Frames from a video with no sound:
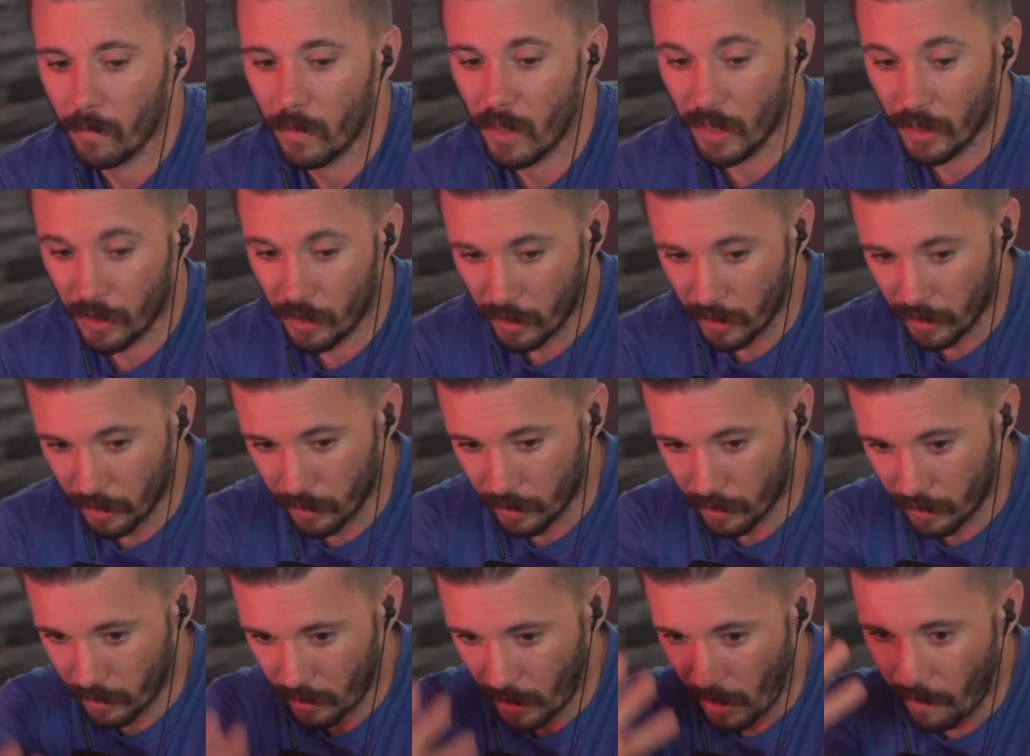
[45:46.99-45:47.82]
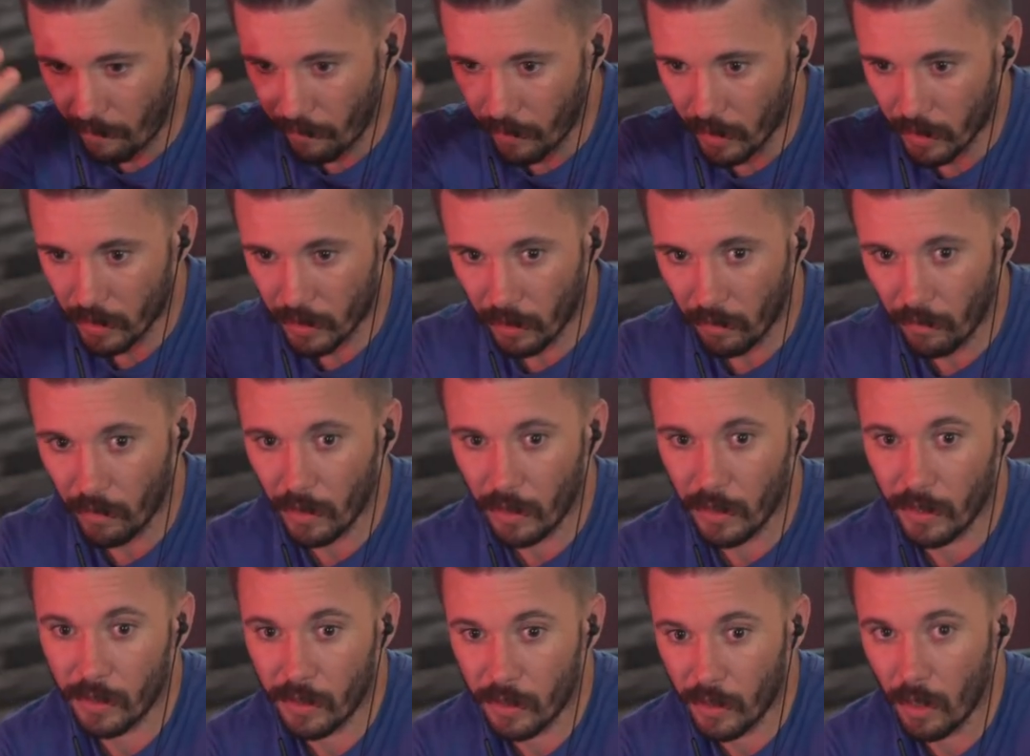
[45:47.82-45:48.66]
This is evidence of
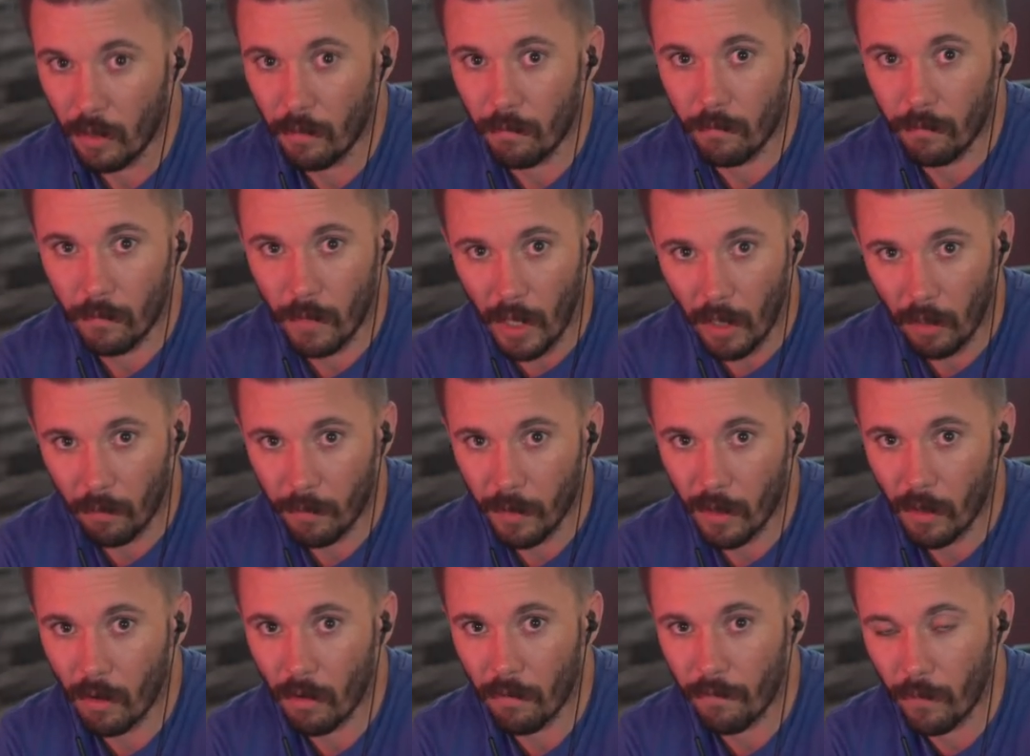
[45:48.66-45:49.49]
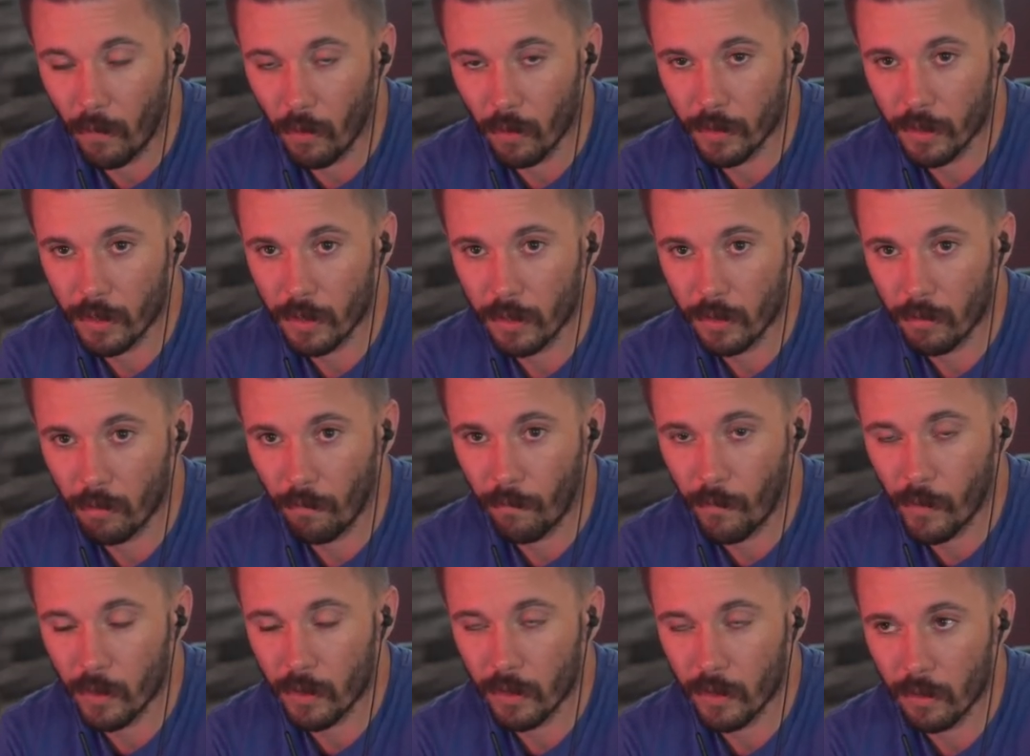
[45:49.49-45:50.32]
at least some LPR forces
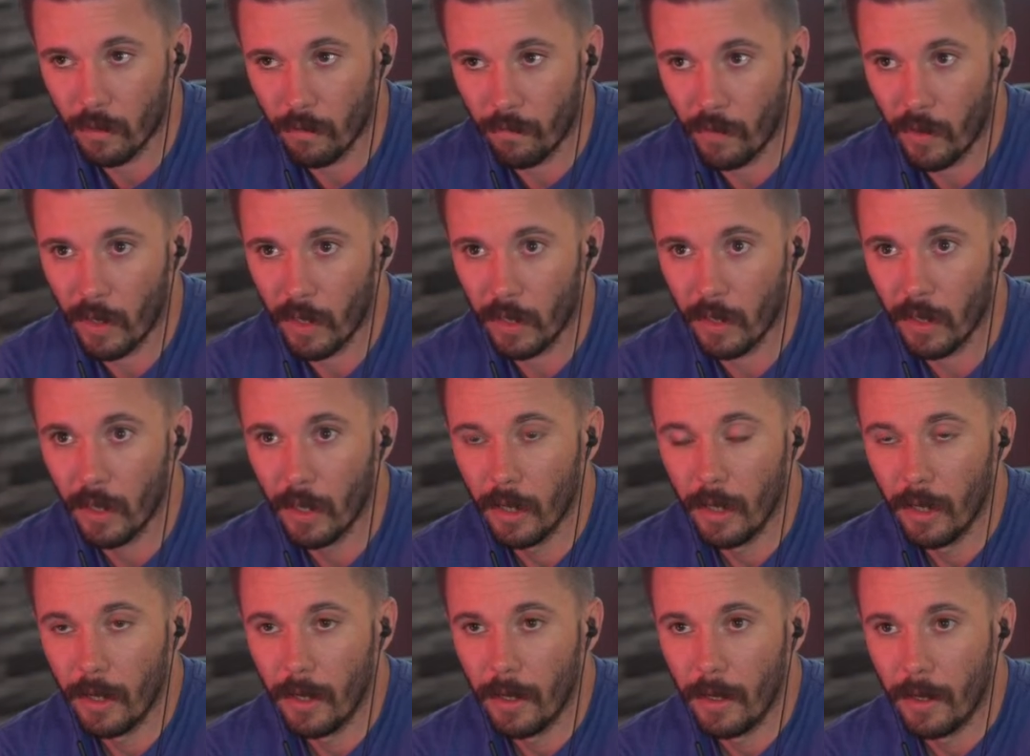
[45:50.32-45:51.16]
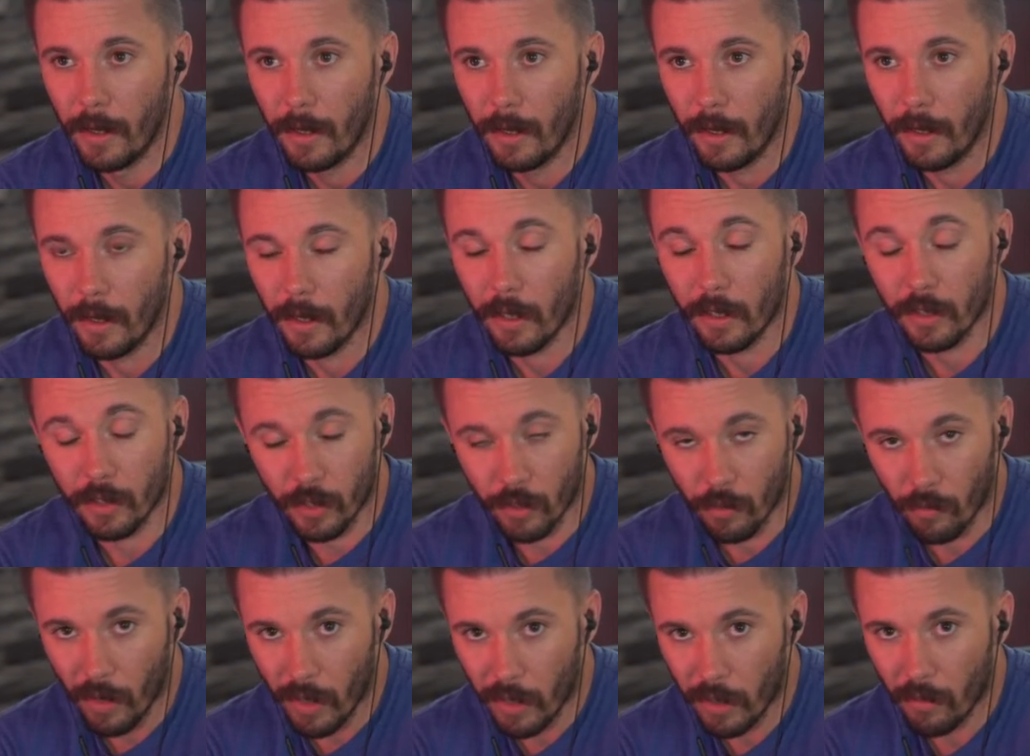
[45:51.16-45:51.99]
refusing to fight and
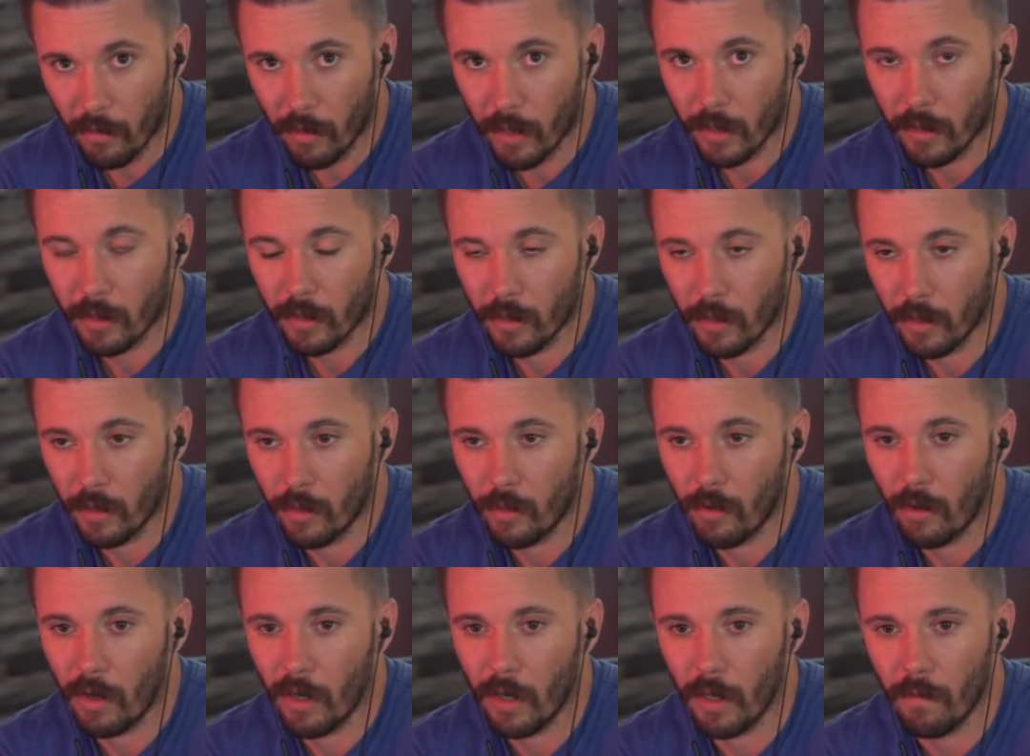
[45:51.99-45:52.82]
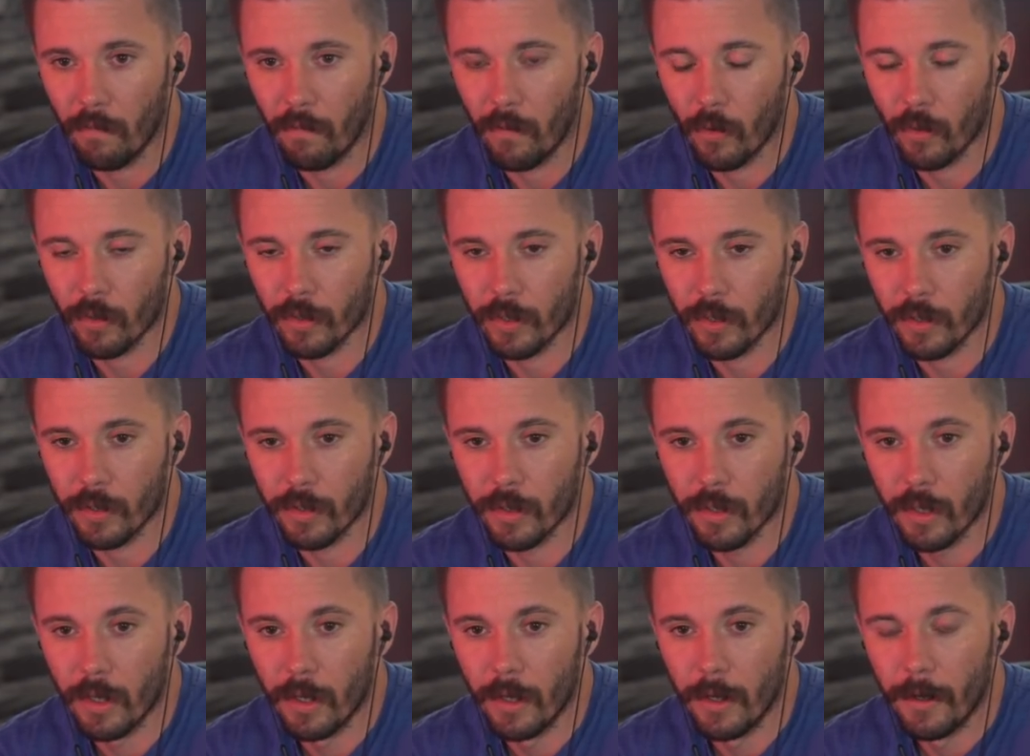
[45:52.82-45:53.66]
surrendering to Ukrainian
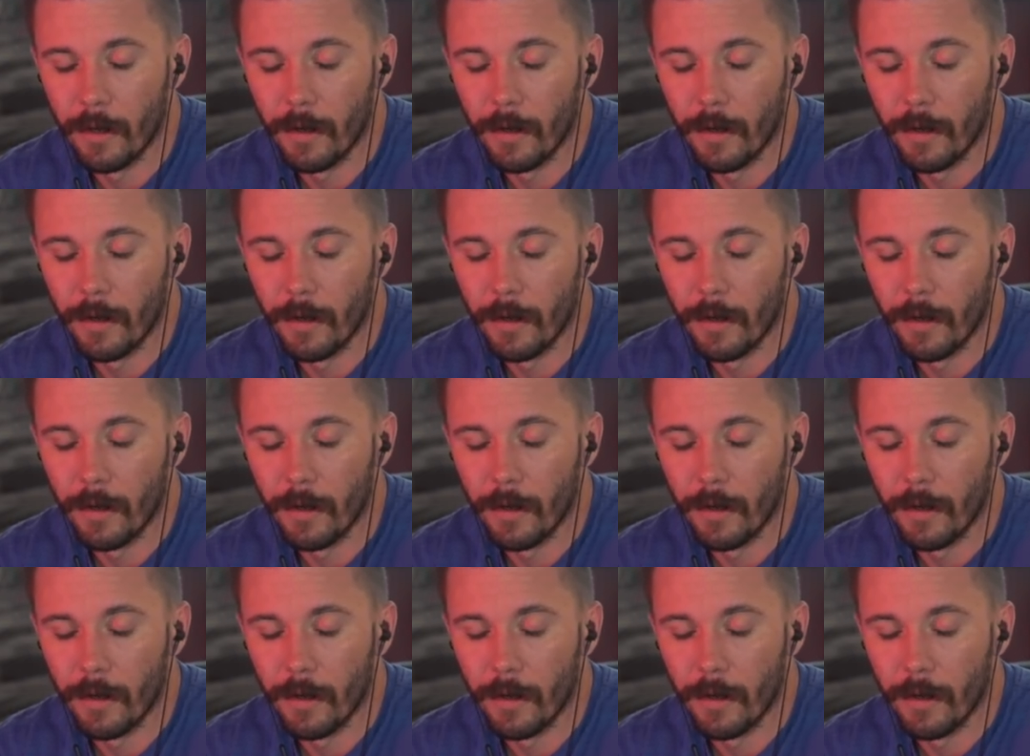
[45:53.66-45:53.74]
forces.